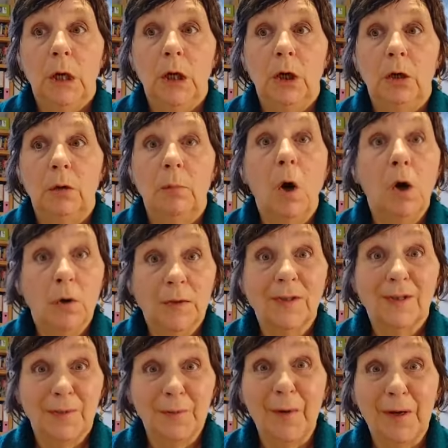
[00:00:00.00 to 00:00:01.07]

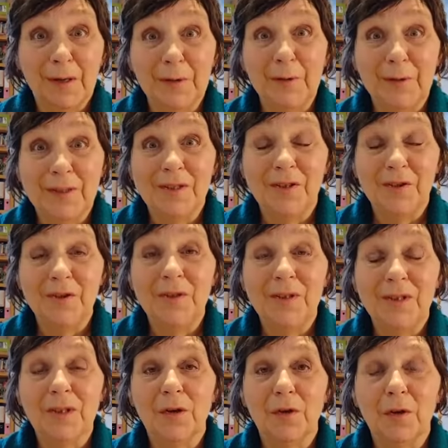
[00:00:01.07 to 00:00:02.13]
ask the right questions
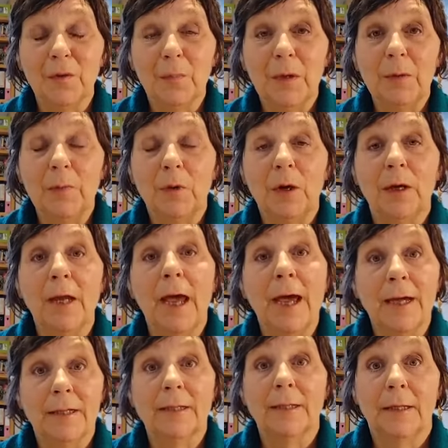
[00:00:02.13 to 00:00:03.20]
so that people can
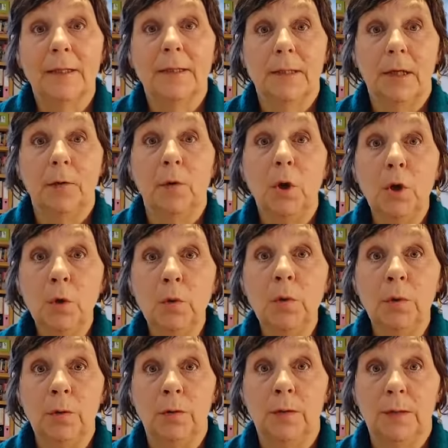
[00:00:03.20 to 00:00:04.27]
access their
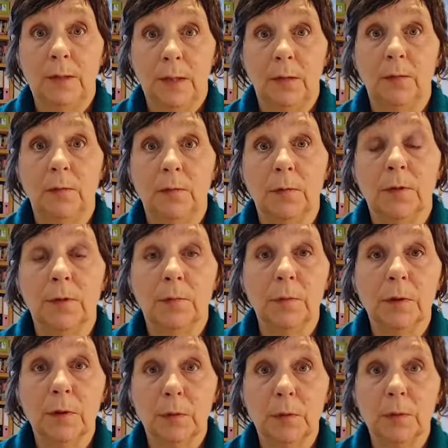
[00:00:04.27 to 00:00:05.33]
own skills and
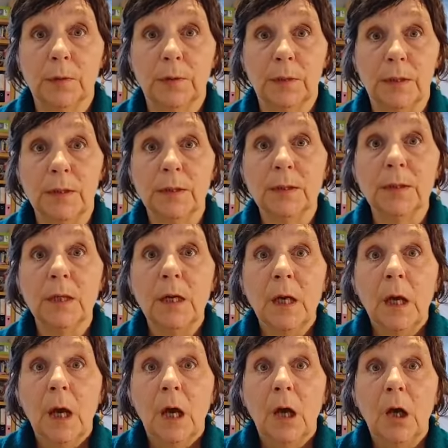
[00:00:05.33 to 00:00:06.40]
resources.
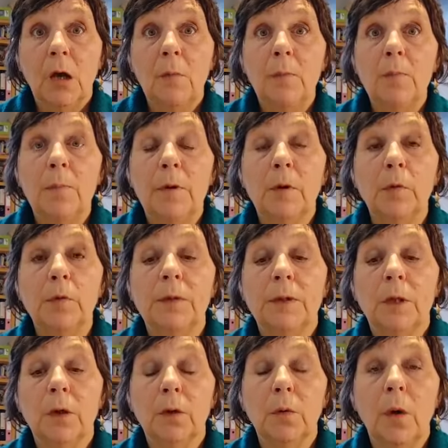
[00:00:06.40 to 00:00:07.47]
But
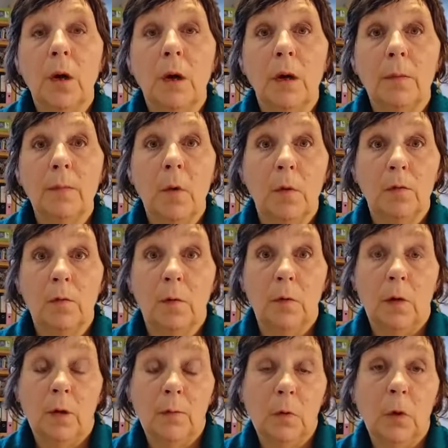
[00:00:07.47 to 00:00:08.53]
also,
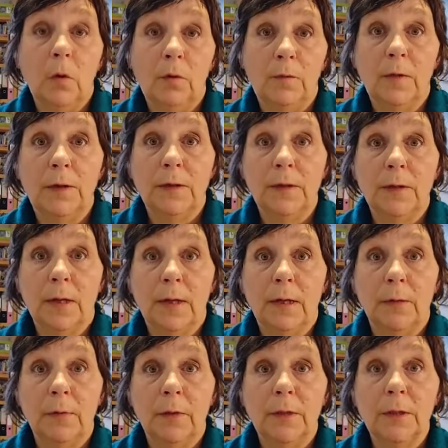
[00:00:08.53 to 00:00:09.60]
I'm qualified in that
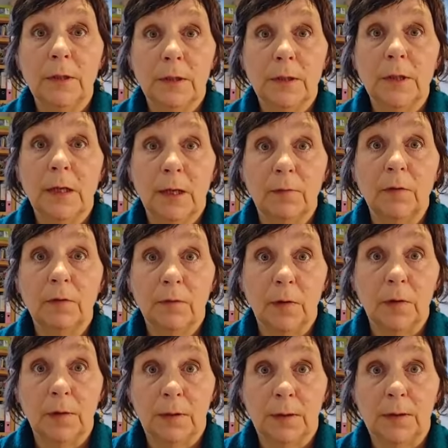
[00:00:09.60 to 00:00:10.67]
area to give
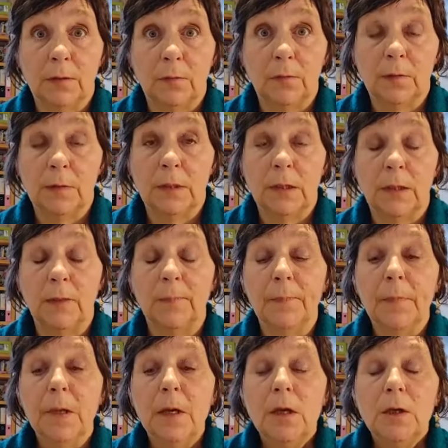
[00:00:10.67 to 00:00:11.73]
advice, obviously.
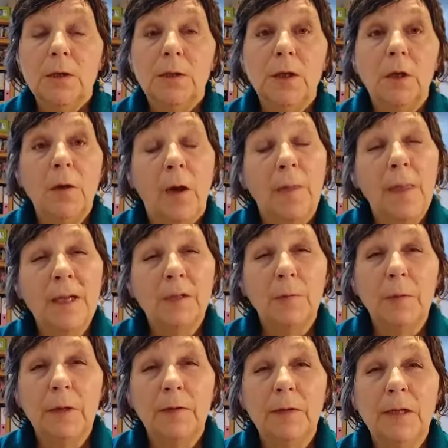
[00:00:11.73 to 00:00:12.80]
So, and that's
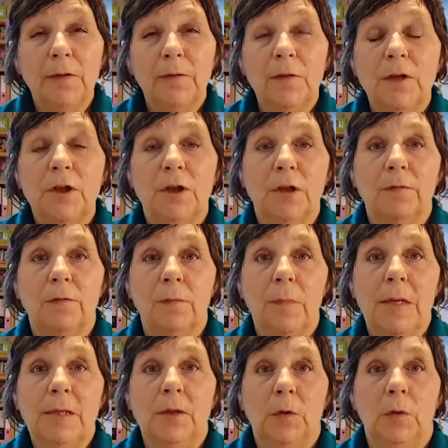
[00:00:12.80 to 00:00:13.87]
really the definition of a
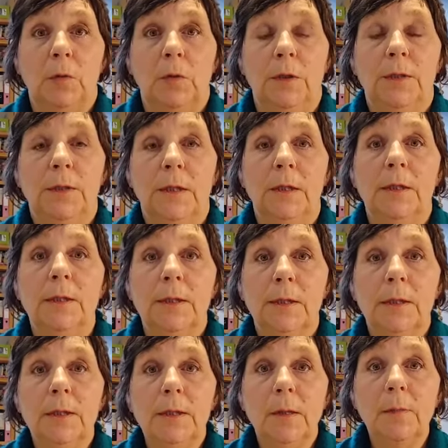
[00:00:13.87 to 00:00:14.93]
mentor is
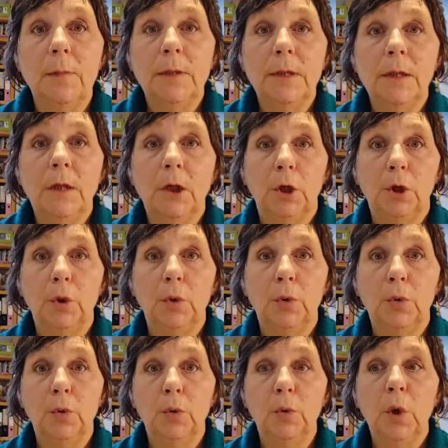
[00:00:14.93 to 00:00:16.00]
somebody
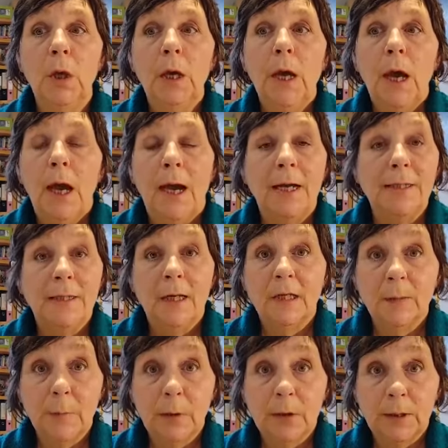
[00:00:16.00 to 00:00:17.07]
who has
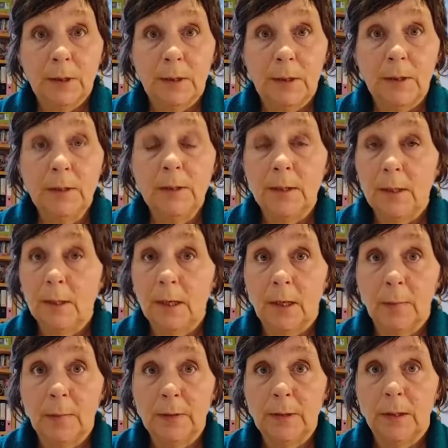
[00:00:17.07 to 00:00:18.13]
expertise in a
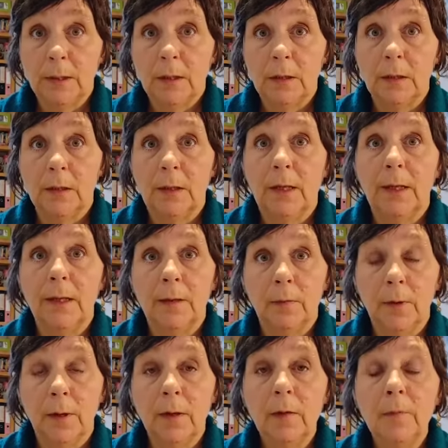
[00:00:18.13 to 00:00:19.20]
particular
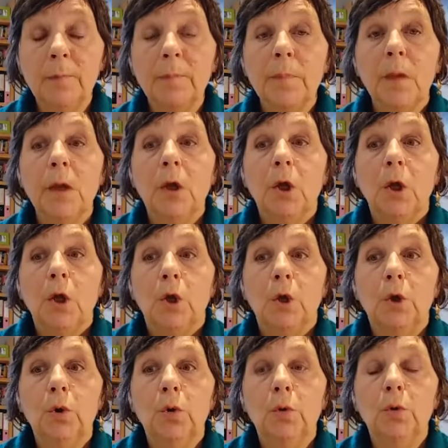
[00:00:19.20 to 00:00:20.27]
area,
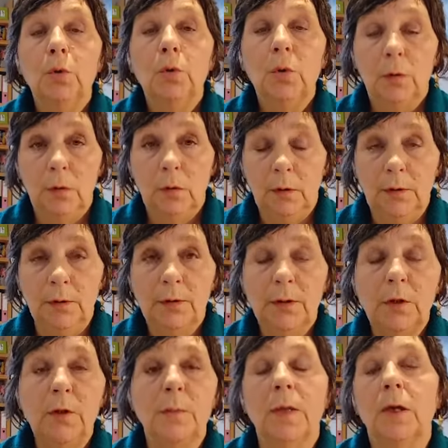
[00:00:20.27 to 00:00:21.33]
who,
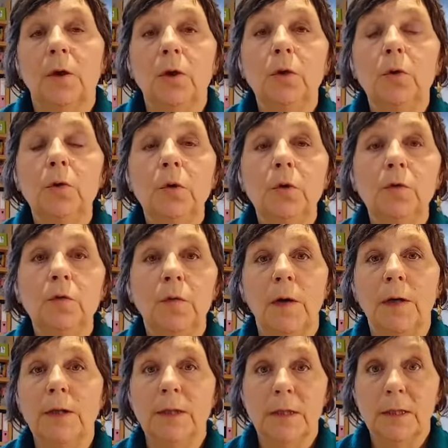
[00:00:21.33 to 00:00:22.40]
excuse me, who you
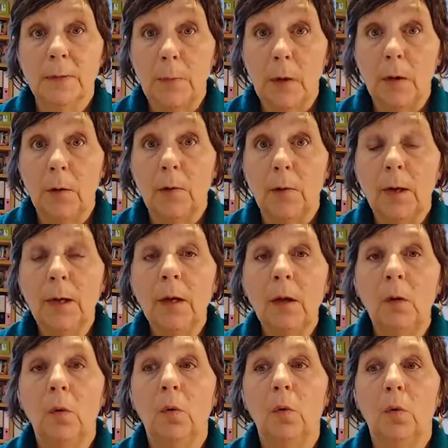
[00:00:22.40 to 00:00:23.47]
find inspiring
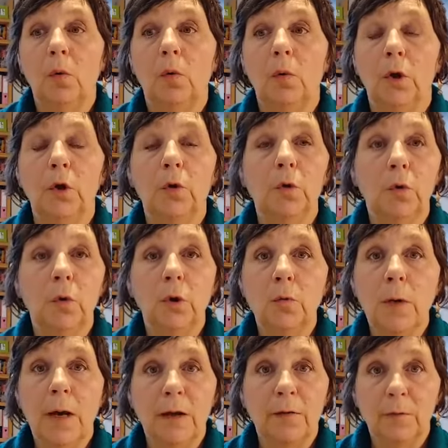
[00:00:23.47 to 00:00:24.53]
or who
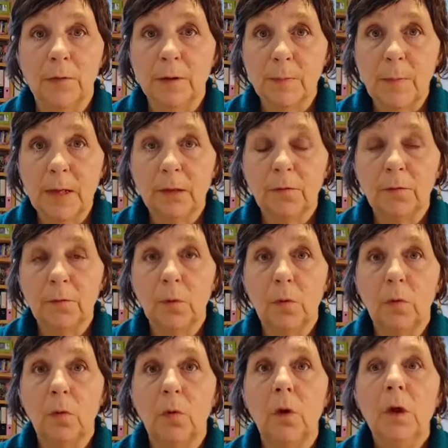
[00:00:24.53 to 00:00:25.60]
you have respect
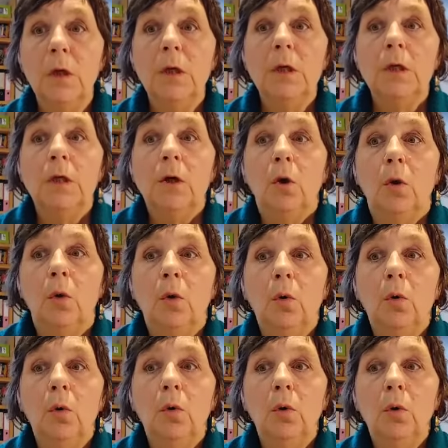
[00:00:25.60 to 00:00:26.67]
for,
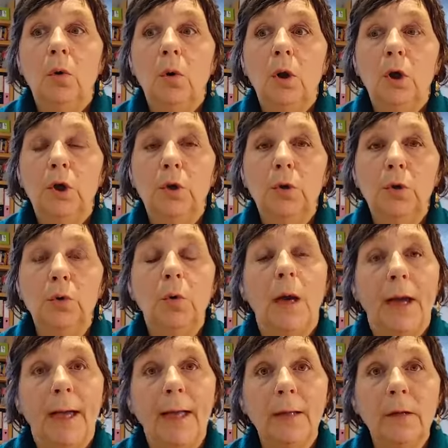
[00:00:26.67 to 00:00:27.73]
or who
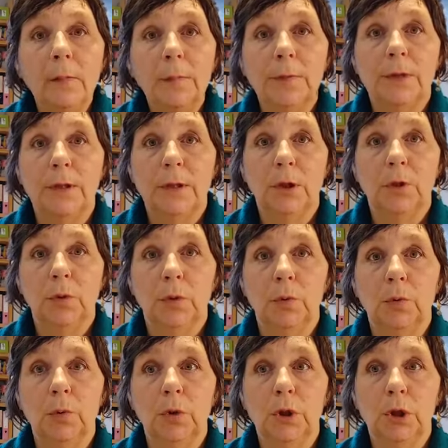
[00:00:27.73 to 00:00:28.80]
helps
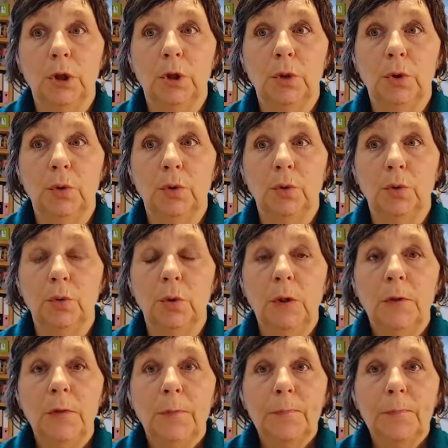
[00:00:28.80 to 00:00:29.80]
you to